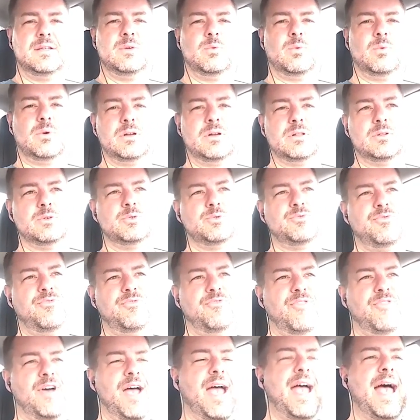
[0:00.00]
You want to lose
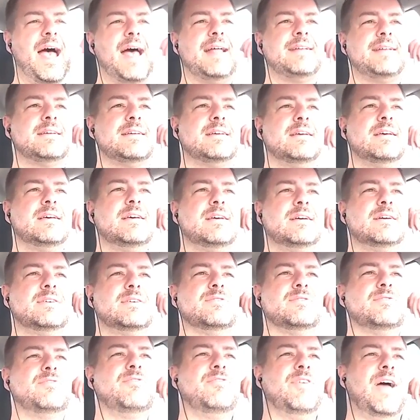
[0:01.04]
fat,
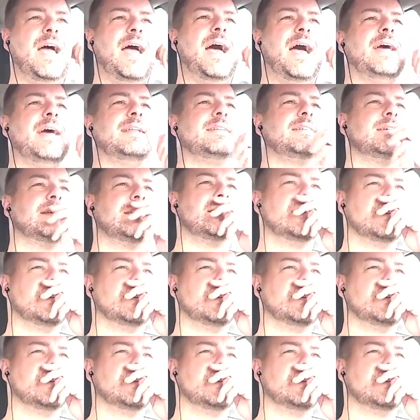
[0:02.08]
because fat